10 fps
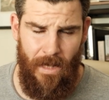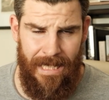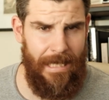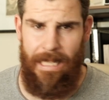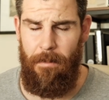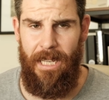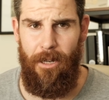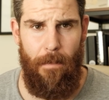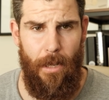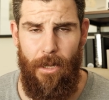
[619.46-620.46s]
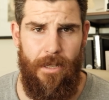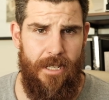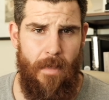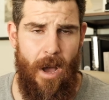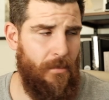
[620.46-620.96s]
Liam, here in Perth,
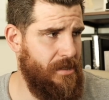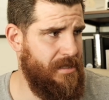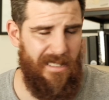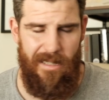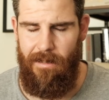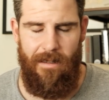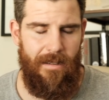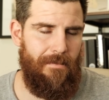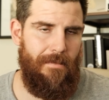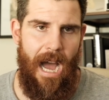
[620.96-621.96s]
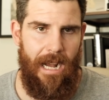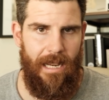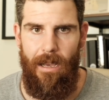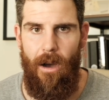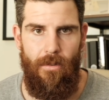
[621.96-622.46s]
because mine was just a
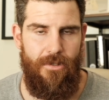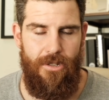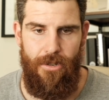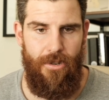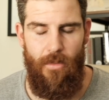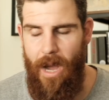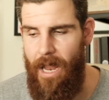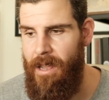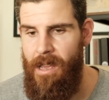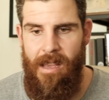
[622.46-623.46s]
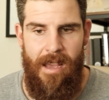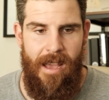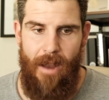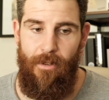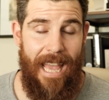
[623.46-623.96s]
hunky old student one.
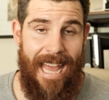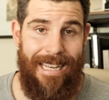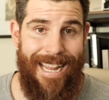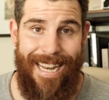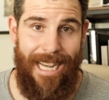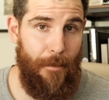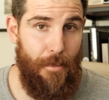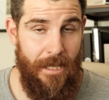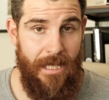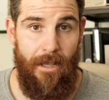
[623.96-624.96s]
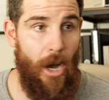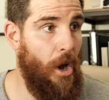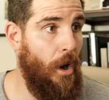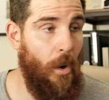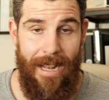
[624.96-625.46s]
I really hadn't done any printing the
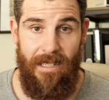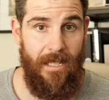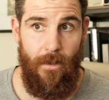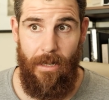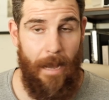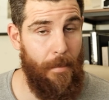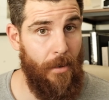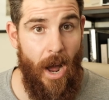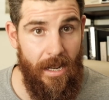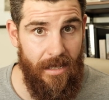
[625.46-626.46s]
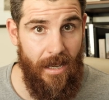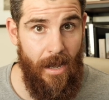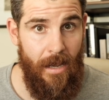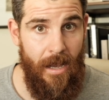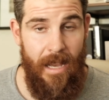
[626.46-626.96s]
whole until a couple nights
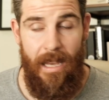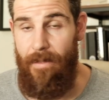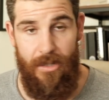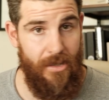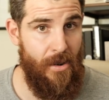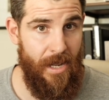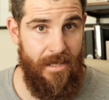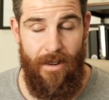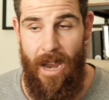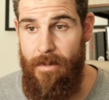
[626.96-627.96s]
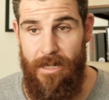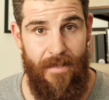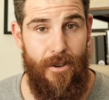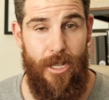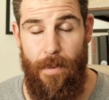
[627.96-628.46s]
ago. If you saw on Instagram, it's the
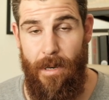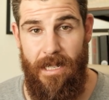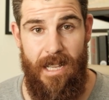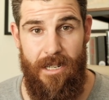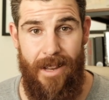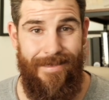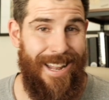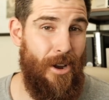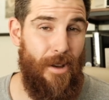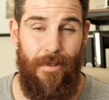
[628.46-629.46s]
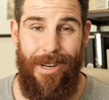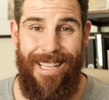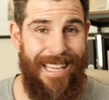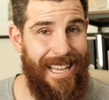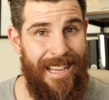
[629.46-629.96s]
first printing session I've done in over a
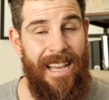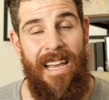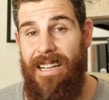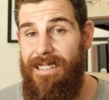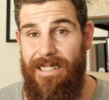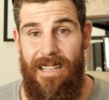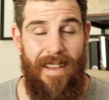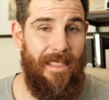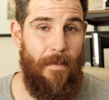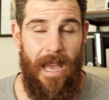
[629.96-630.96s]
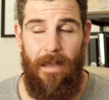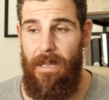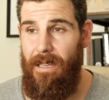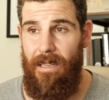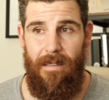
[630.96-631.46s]
year. Since I've had the
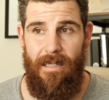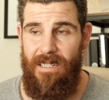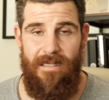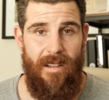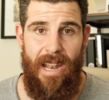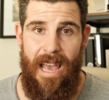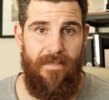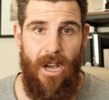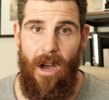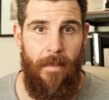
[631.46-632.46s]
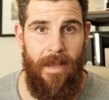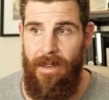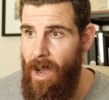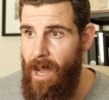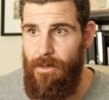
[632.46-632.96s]
baby, it just don't have time at
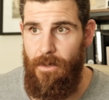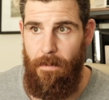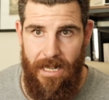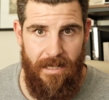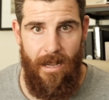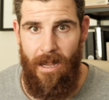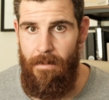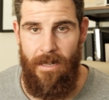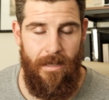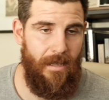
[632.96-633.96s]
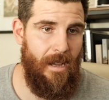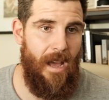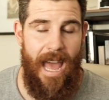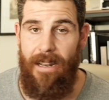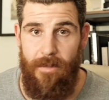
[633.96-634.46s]
nights with bedtime, and you know,
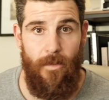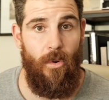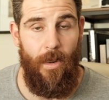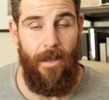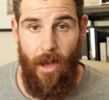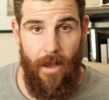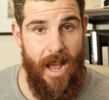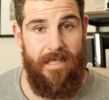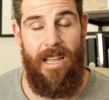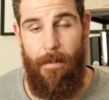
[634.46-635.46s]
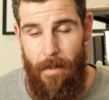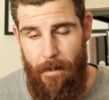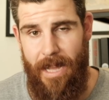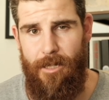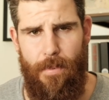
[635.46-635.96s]
I had a small window. I set up, I
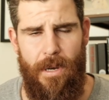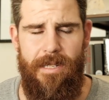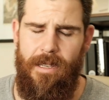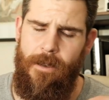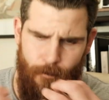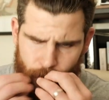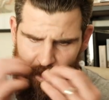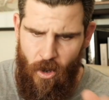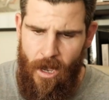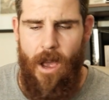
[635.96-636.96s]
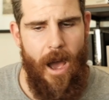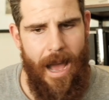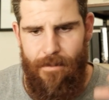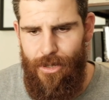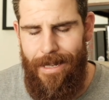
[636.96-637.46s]
made some prints. I
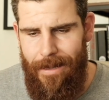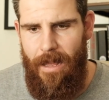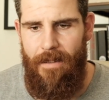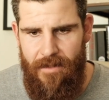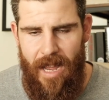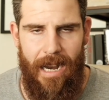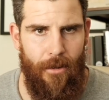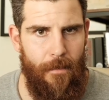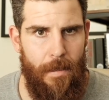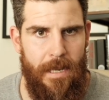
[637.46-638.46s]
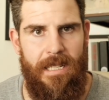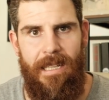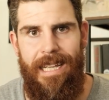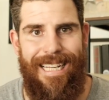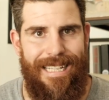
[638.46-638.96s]
absolutely love darkroom
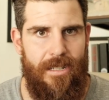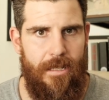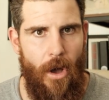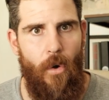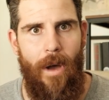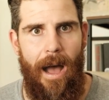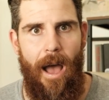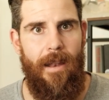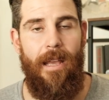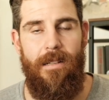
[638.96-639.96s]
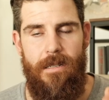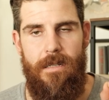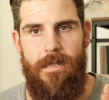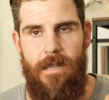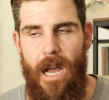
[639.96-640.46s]
printing. It is so hard and
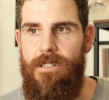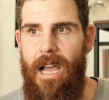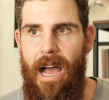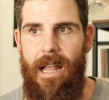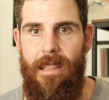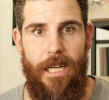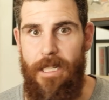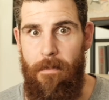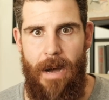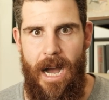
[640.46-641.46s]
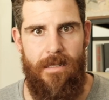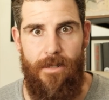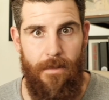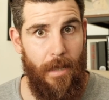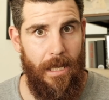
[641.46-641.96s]
such a hard thing to master
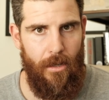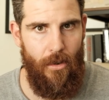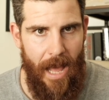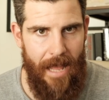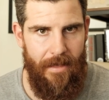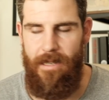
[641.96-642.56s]
and be good at.